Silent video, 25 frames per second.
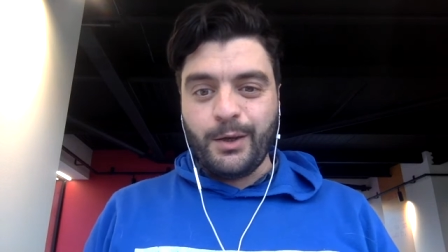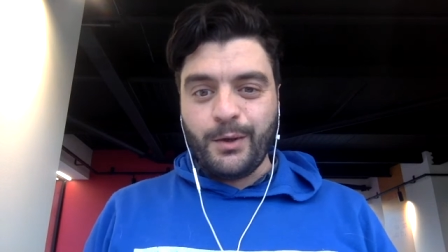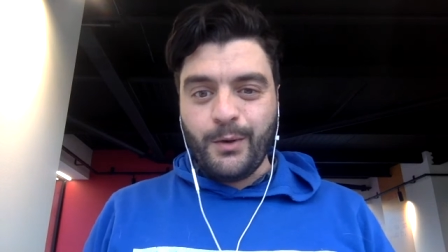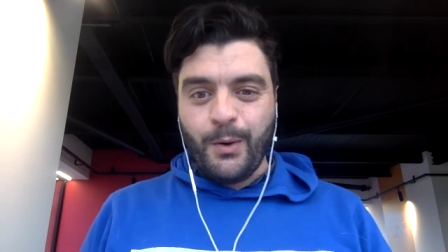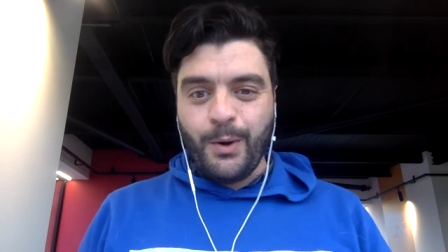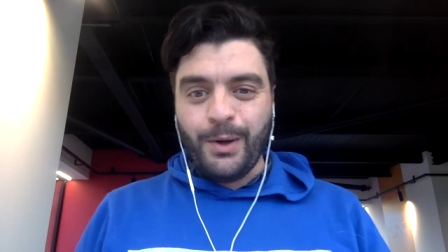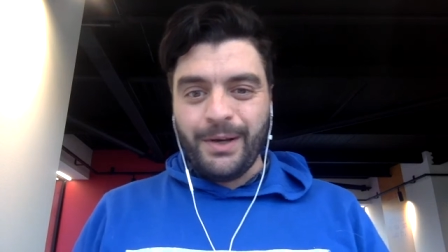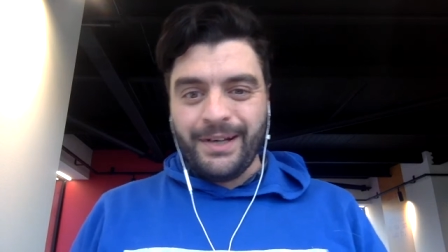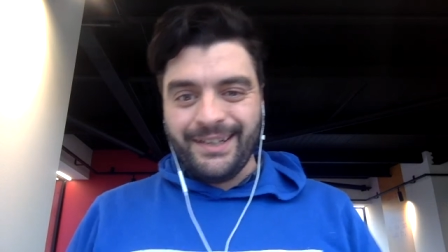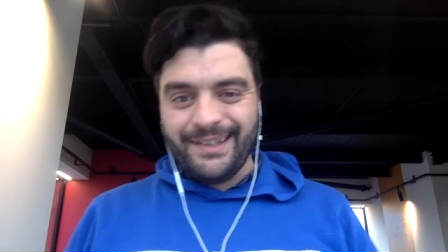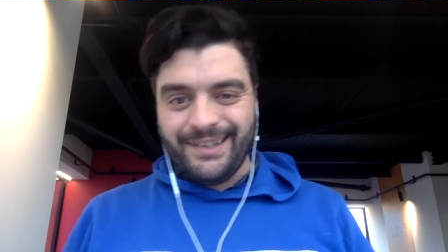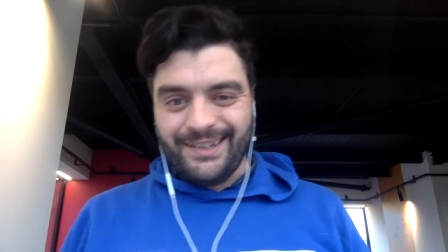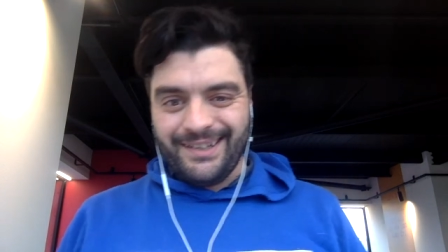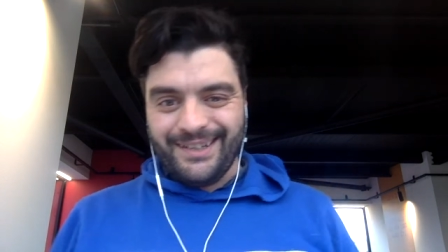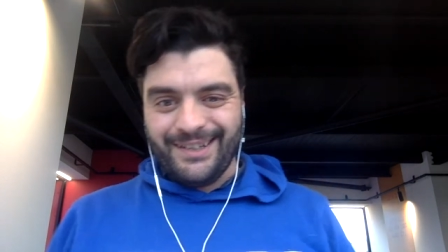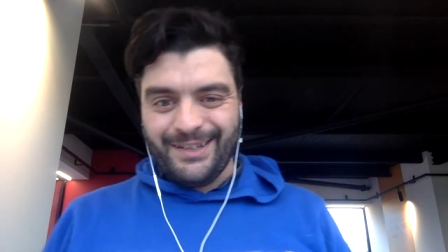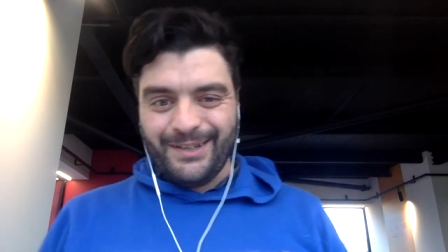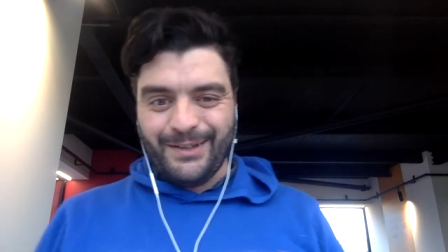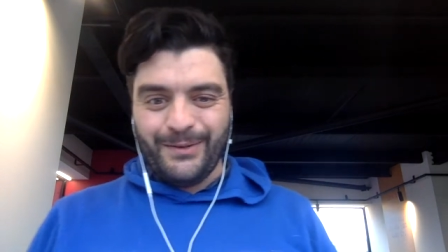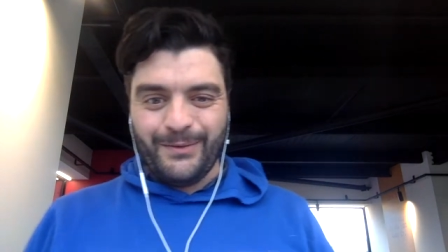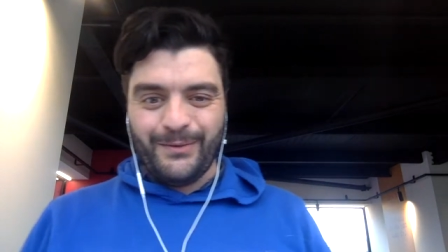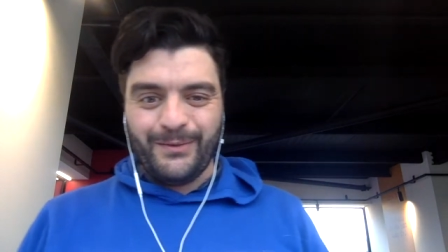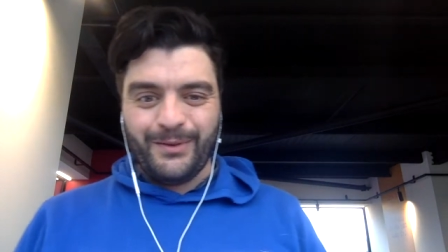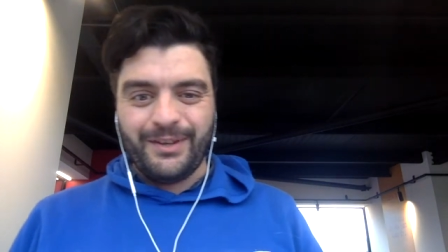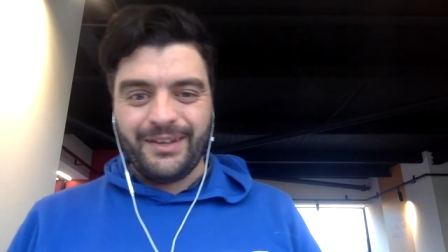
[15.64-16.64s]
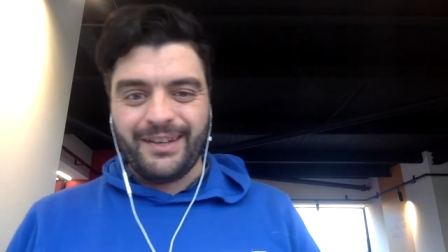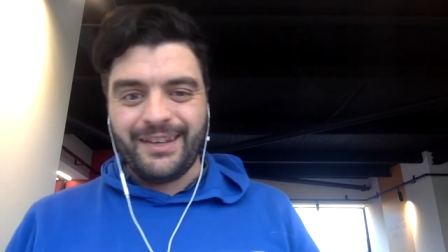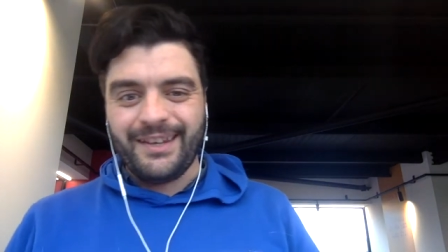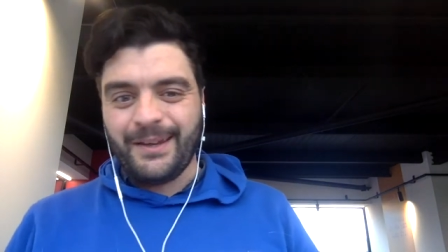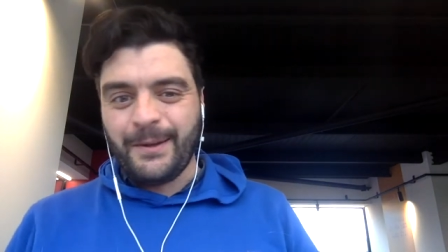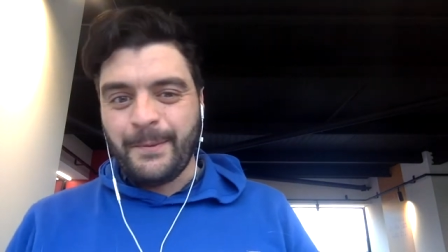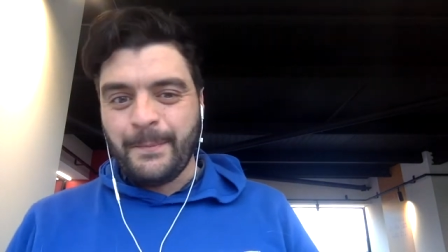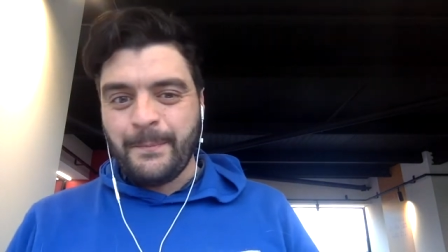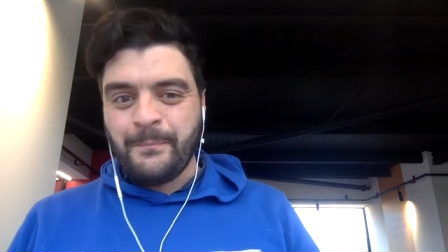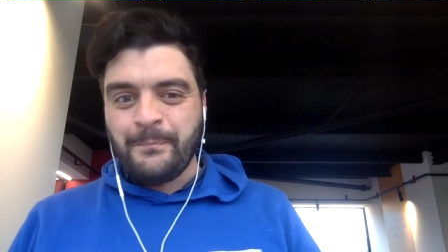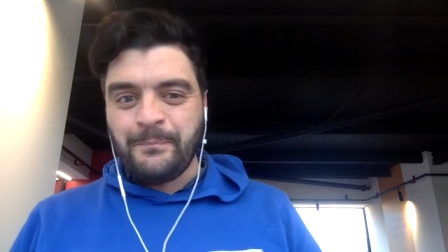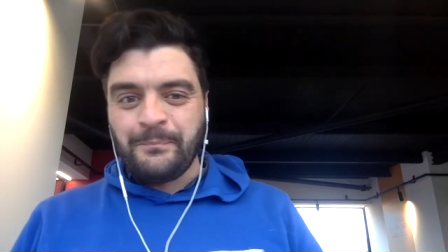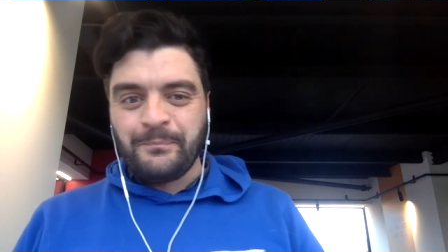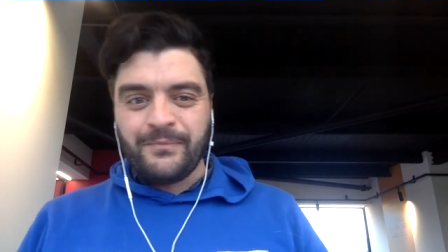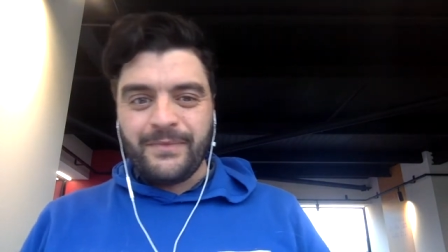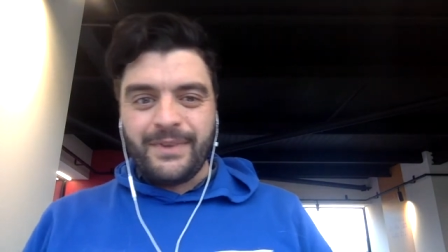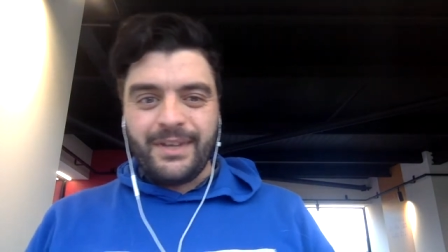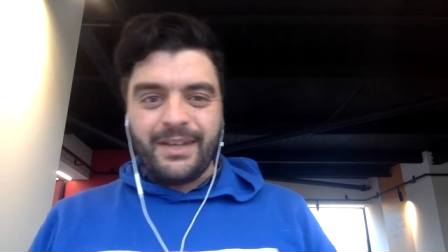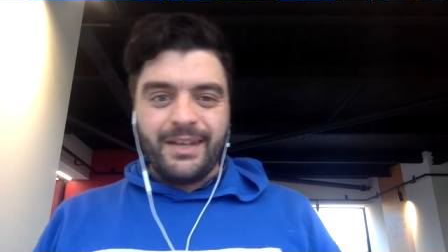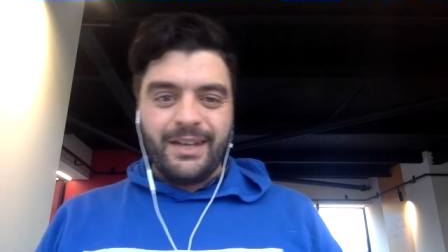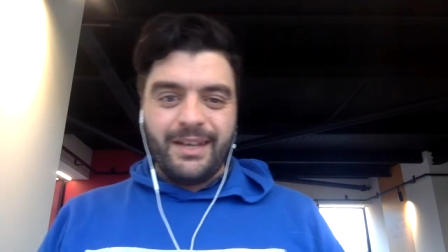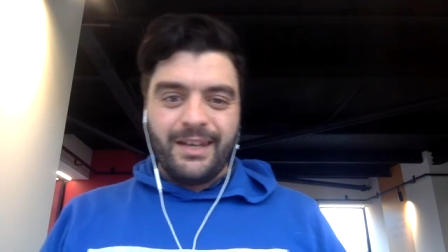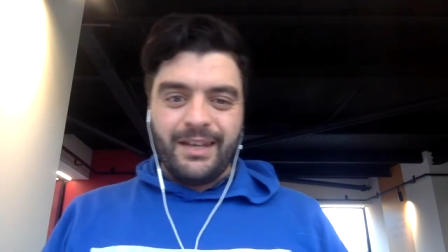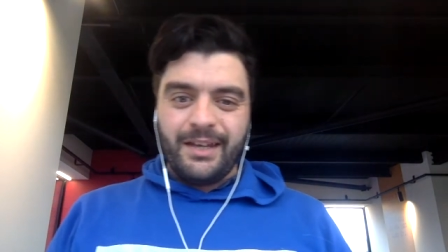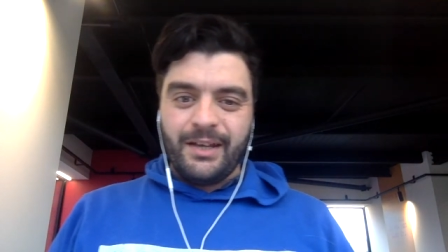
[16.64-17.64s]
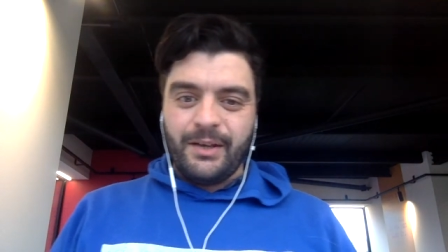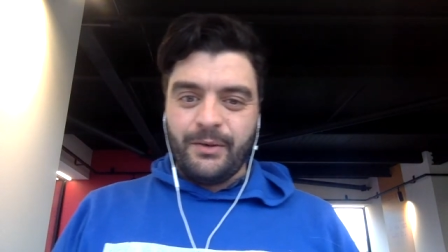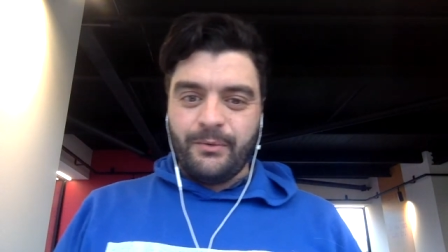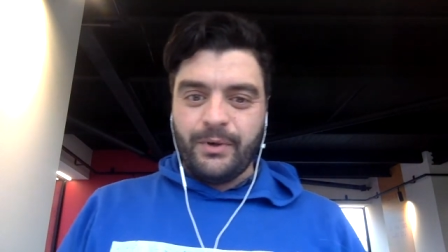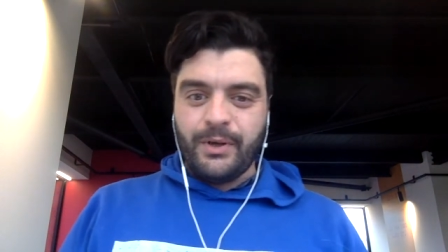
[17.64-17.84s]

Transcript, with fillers: quality of the uh,